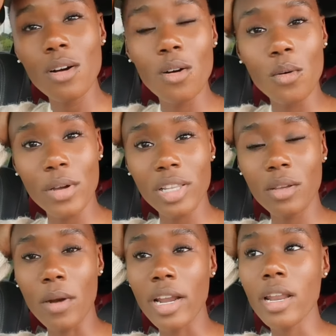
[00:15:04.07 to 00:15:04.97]

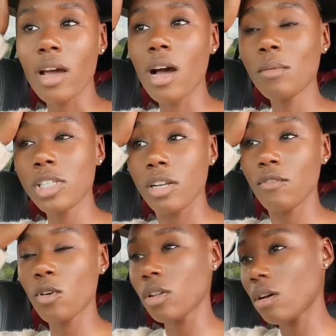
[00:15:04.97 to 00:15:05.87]
oily right now. I was in there
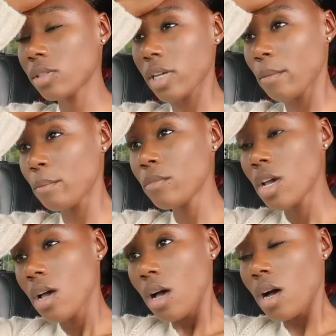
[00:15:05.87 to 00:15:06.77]
for a long time.
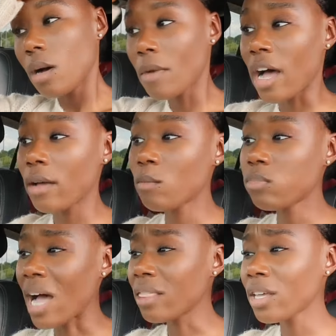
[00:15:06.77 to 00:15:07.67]
I
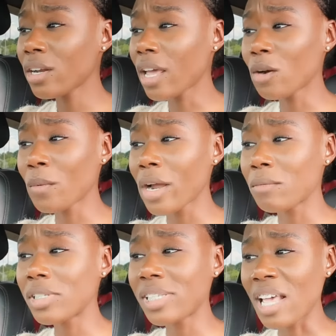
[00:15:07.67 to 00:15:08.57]
got there like
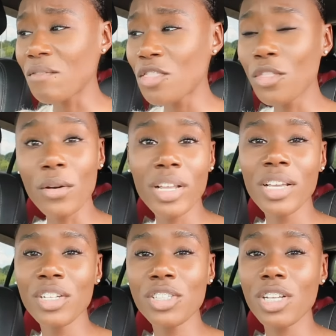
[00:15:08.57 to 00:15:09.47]
around
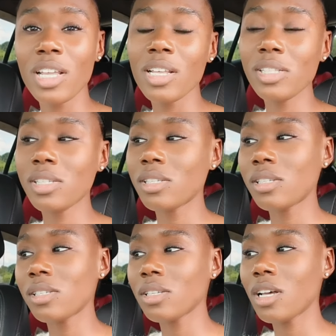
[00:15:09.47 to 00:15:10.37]
7:30-ish and
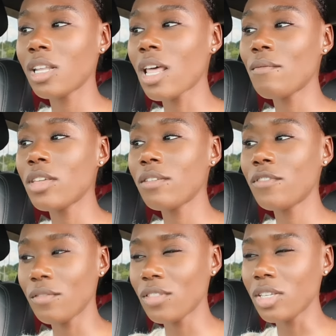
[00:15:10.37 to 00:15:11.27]
it's
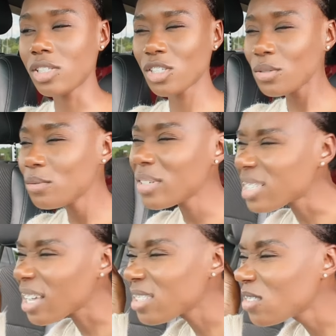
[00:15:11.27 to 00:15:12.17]
11:52.
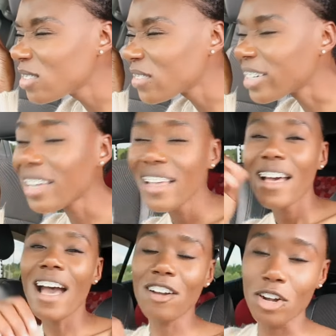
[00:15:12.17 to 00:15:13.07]
Is that 2 or 3?
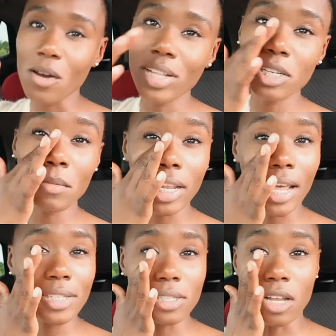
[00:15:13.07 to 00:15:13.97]
I don't know. I took my
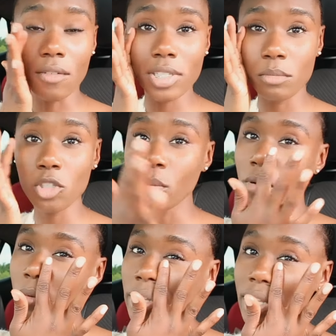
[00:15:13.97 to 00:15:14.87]
glasses off because I'm
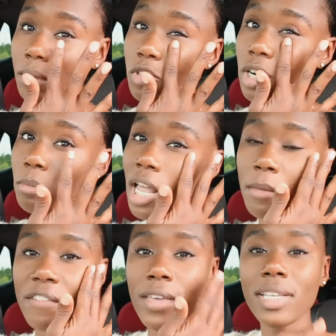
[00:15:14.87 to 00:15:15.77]
super oily. I was trying to blot
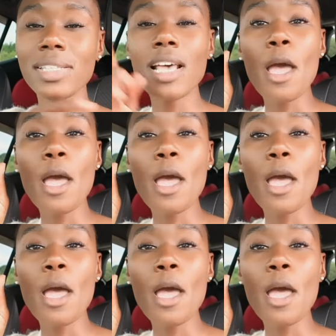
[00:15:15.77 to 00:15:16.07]
my face,